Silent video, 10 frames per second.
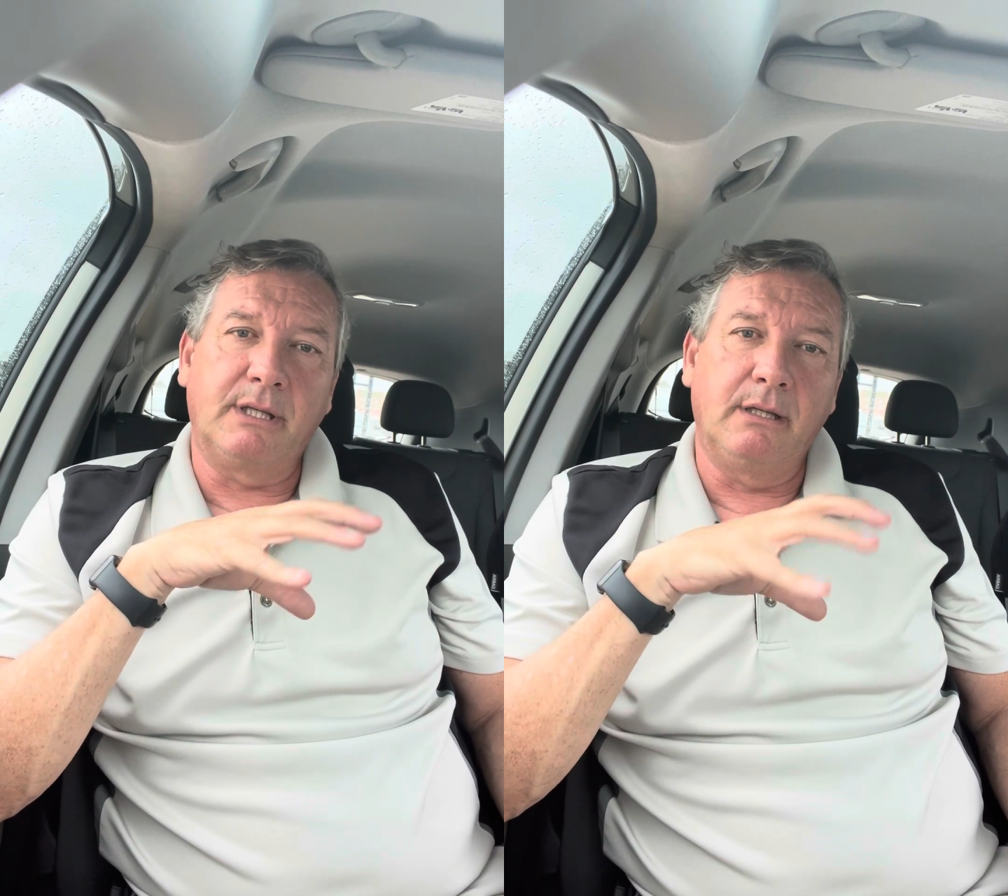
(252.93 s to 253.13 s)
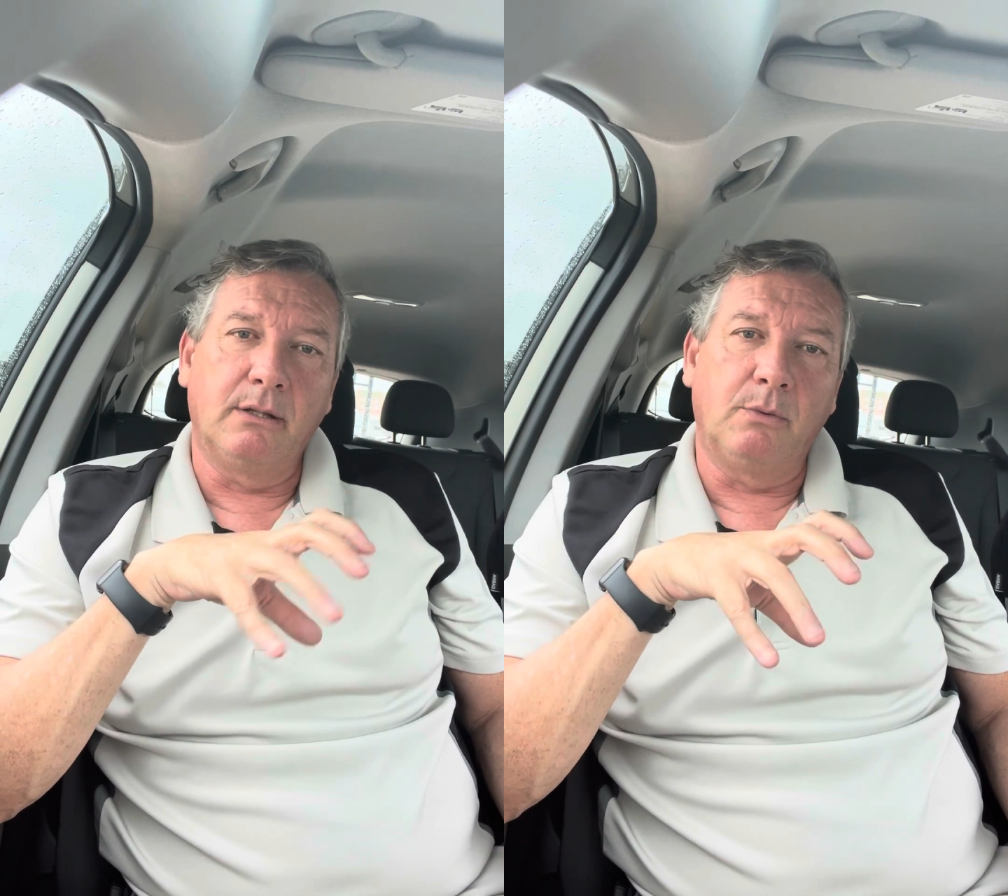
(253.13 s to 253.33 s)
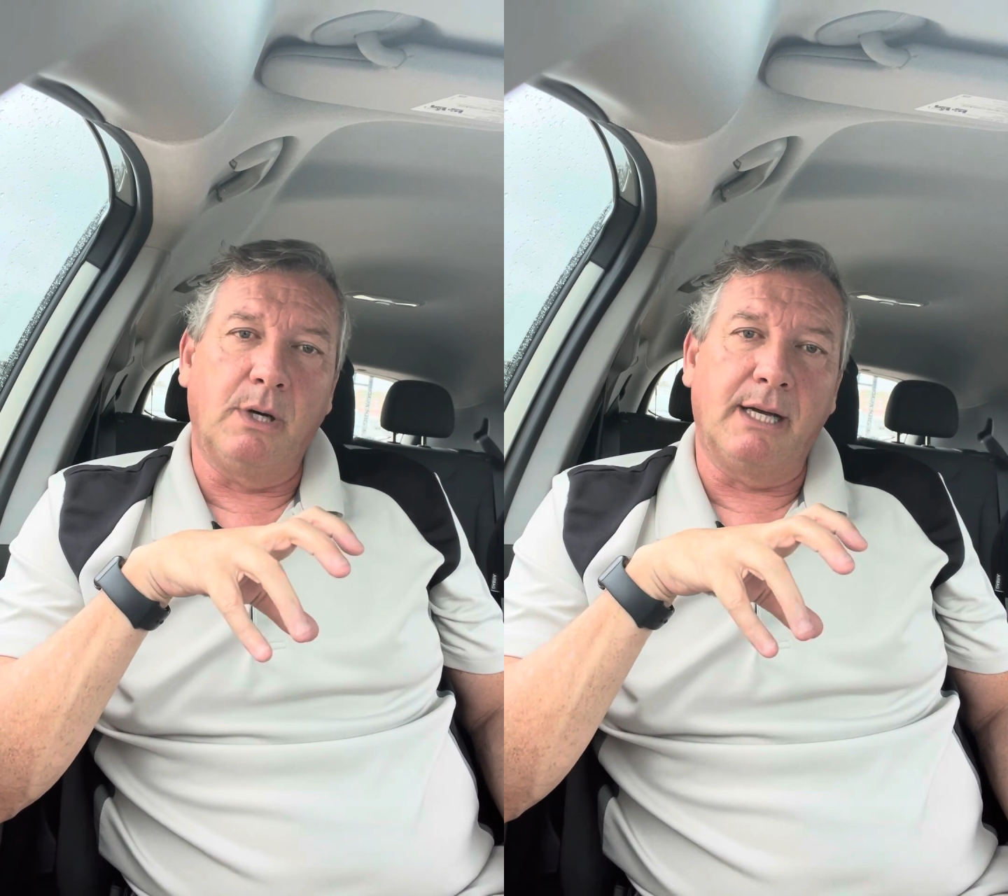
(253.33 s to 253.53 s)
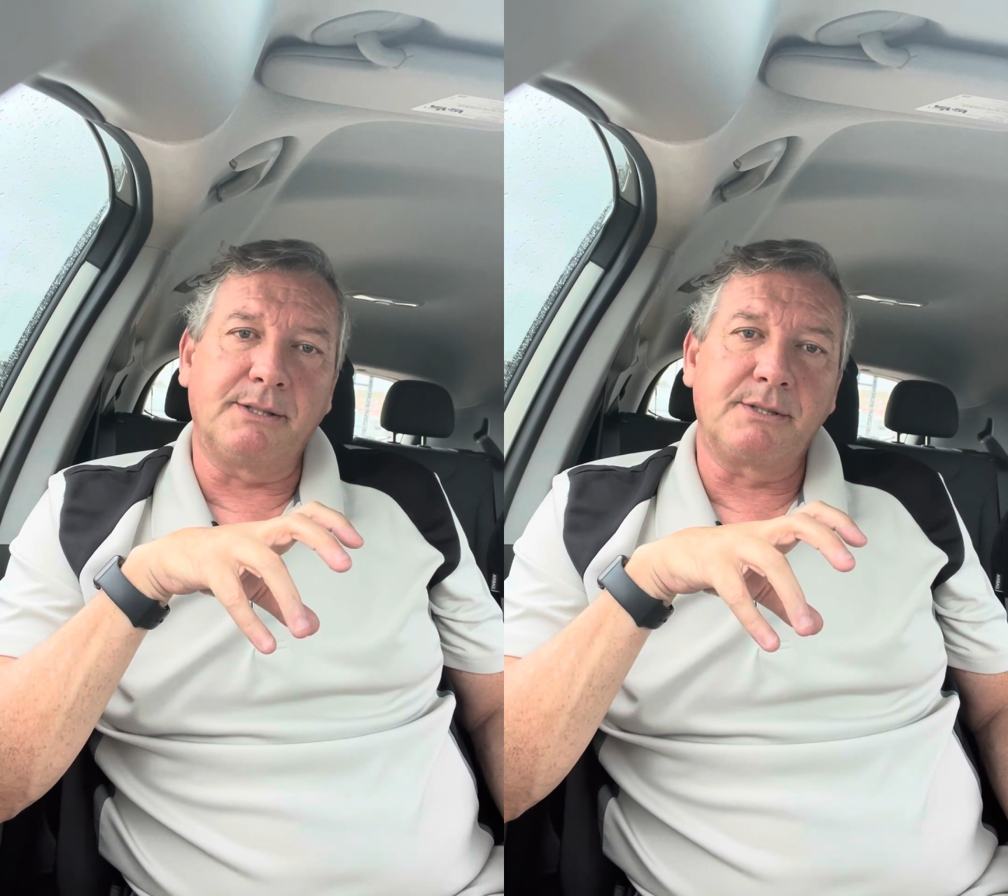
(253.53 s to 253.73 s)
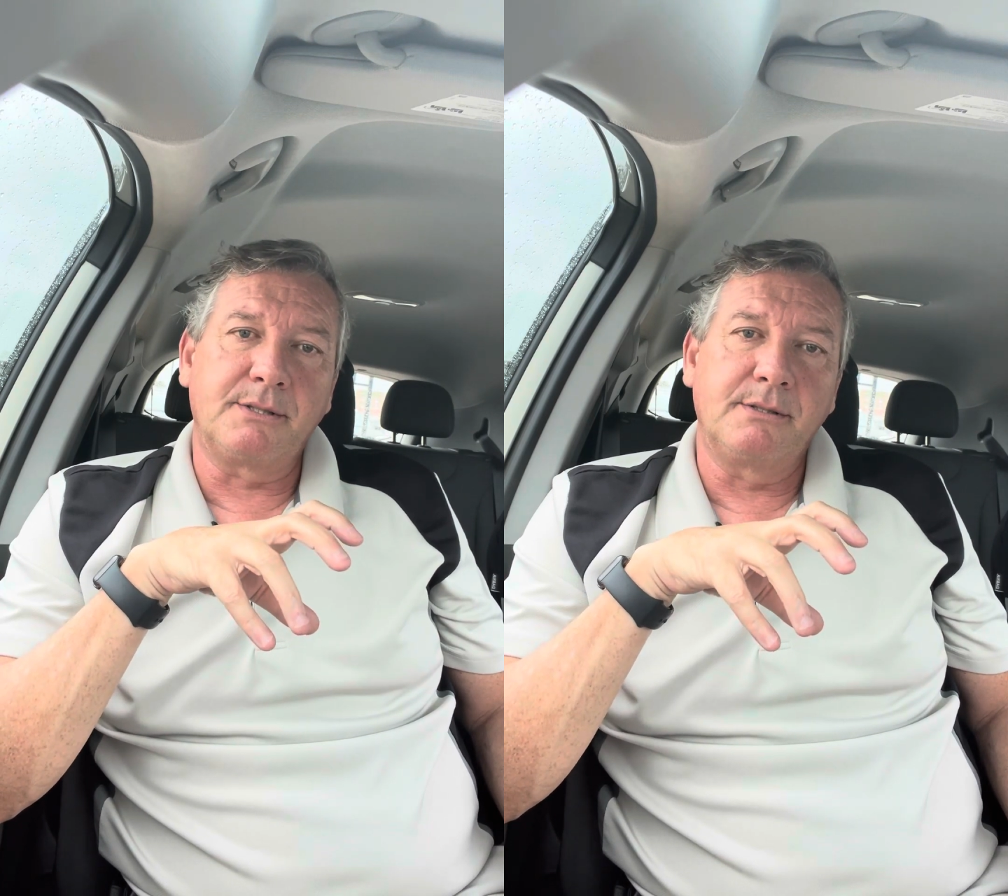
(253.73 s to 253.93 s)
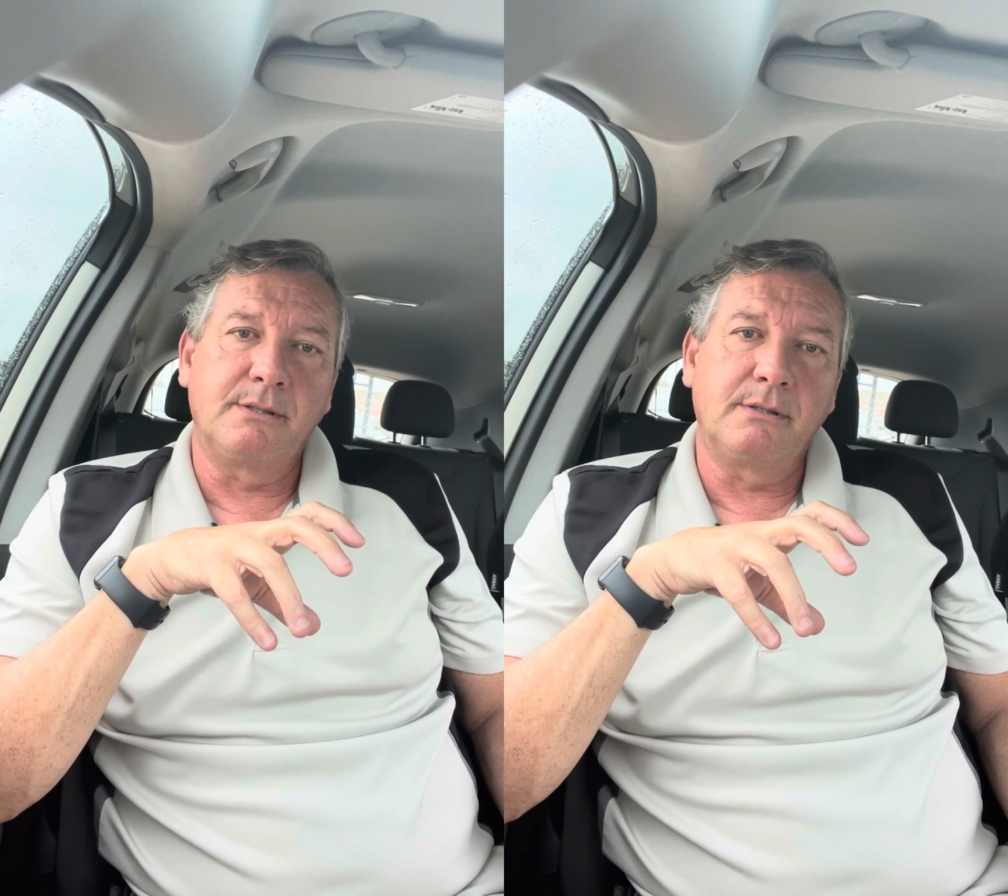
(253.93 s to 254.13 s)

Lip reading: kilowatts